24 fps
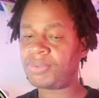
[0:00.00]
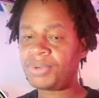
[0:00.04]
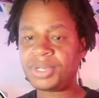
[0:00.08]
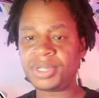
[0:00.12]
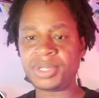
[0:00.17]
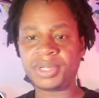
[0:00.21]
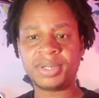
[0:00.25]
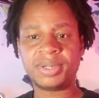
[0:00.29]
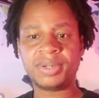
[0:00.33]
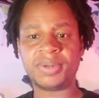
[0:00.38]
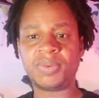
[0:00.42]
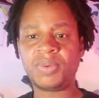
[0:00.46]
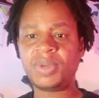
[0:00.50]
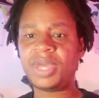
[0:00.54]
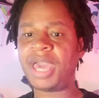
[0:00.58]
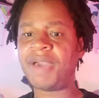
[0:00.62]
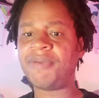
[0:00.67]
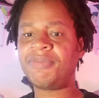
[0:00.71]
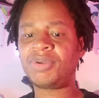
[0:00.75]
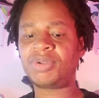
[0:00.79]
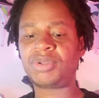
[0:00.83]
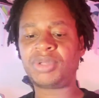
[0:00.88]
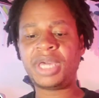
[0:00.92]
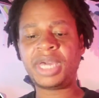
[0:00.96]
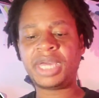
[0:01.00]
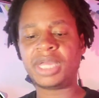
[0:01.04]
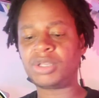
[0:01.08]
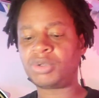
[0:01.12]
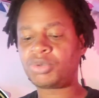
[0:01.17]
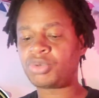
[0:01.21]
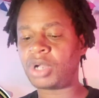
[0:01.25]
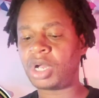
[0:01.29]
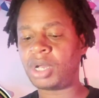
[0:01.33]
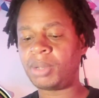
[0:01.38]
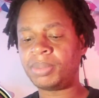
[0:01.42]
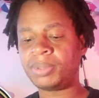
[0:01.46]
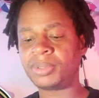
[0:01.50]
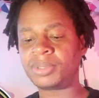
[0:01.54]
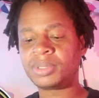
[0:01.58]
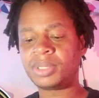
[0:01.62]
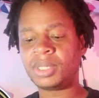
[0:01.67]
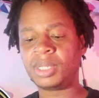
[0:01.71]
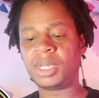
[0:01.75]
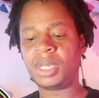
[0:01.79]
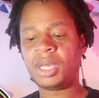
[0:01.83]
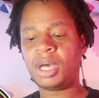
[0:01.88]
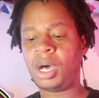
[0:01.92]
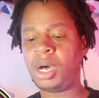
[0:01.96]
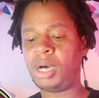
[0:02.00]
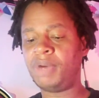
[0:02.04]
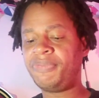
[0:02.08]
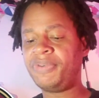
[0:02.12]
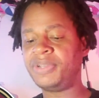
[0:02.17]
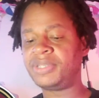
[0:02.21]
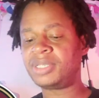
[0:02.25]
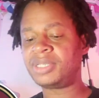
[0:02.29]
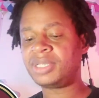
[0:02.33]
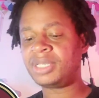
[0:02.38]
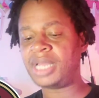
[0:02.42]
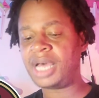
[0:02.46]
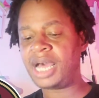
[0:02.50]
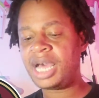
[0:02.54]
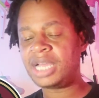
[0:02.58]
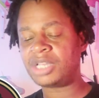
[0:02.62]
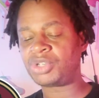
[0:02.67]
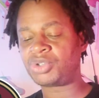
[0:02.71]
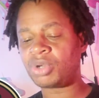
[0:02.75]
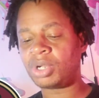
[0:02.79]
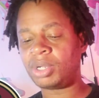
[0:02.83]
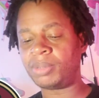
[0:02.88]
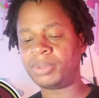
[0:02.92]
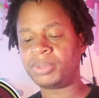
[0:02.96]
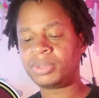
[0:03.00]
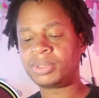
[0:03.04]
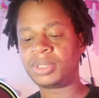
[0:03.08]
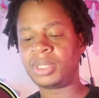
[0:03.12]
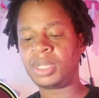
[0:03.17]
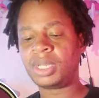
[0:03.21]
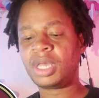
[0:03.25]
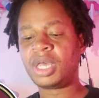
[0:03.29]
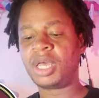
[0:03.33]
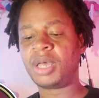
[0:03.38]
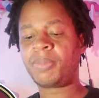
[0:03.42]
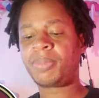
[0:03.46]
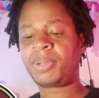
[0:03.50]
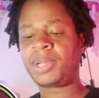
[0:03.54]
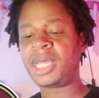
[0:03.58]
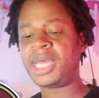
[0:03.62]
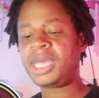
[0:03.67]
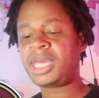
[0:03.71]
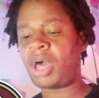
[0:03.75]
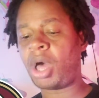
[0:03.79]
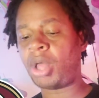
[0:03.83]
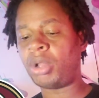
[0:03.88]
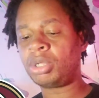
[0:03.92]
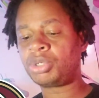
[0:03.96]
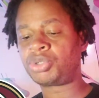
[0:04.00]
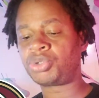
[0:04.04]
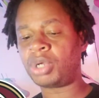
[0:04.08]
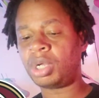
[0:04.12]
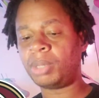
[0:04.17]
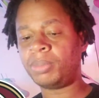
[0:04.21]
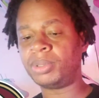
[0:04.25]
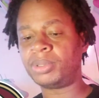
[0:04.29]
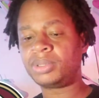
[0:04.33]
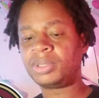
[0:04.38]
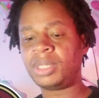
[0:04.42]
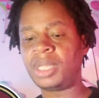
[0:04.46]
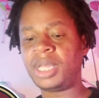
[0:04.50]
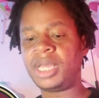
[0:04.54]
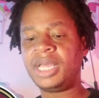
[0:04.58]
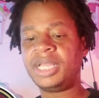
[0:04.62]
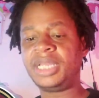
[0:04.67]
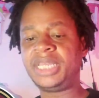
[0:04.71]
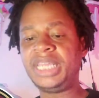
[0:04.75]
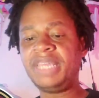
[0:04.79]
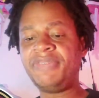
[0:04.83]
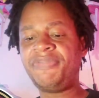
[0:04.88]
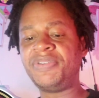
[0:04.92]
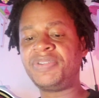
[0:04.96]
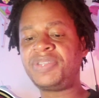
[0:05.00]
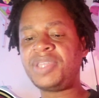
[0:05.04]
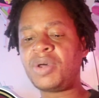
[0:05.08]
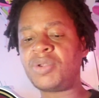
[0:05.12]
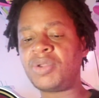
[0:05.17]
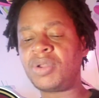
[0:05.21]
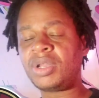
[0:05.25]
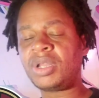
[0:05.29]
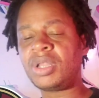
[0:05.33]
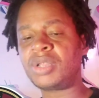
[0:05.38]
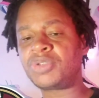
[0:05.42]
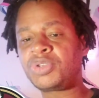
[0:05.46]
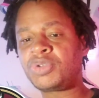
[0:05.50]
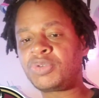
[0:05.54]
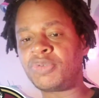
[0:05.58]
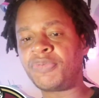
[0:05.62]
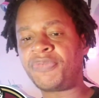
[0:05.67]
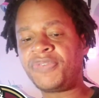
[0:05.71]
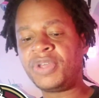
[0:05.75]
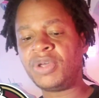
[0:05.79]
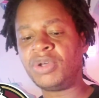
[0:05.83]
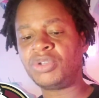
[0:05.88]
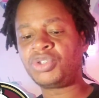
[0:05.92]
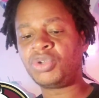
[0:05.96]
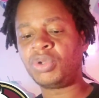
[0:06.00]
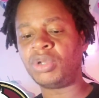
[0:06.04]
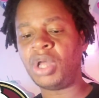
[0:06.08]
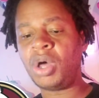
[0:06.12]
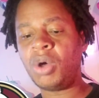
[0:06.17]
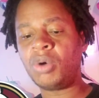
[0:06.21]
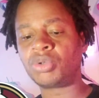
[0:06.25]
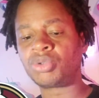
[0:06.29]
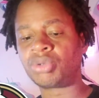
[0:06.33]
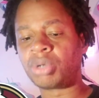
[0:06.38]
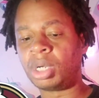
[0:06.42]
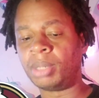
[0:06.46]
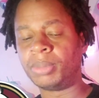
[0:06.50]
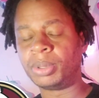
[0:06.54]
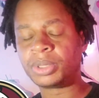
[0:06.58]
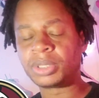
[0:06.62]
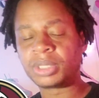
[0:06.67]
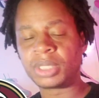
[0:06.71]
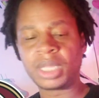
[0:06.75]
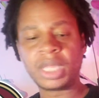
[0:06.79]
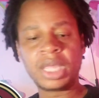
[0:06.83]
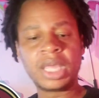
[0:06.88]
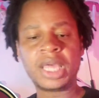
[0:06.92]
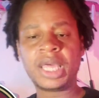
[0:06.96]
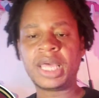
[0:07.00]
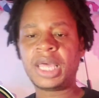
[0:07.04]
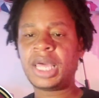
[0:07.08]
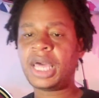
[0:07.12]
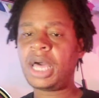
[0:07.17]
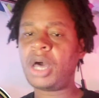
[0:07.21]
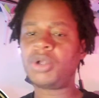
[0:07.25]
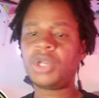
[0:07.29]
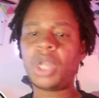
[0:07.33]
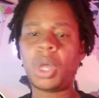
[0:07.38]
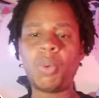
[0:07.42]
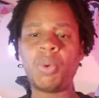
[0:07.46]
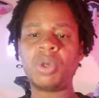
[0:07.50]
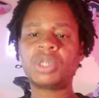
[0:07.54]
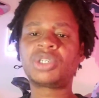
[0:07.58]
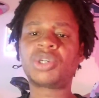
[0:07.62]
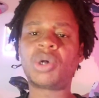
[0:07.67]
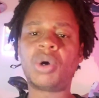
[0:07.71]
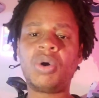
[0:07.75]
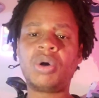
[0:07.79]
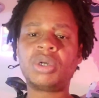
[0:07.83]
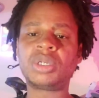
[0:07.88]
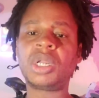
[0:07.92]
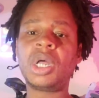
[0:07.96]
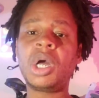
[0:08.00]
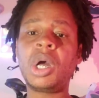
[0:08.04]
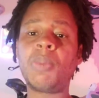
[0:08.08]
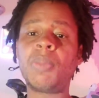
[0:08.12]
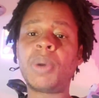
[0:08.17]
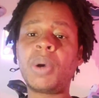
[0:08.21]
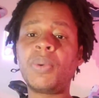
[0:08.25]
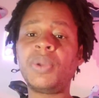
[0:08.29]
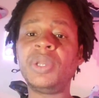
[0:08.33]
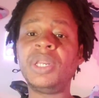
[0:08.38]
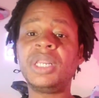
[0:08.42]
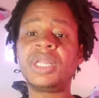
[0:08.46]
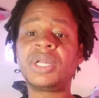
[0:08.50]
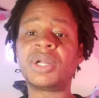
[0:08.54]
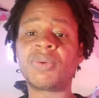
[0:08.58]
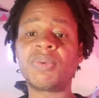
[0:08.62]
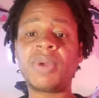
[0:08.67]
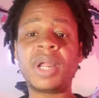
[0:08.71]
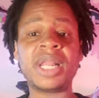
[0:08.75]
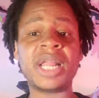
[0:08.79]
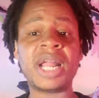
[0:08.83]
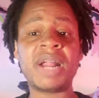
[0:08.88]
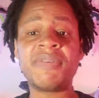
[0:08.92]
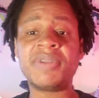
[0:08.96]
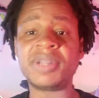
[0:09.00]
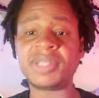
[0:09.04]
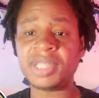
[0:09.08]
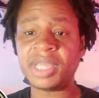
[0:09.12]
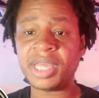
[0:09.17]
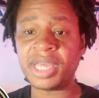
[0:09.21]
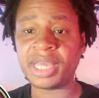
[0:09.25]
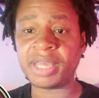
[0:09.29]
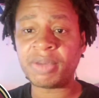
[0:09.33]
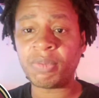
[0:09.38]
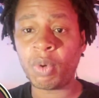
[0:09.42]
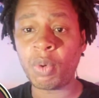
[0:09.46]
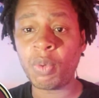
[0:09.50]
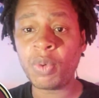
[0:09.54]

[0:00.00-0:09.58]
For real, we have kicking troubles, offensive line troubles, play calling troubles, defense on the field too long troubles. I don't know what's going on, but we need to correct everything.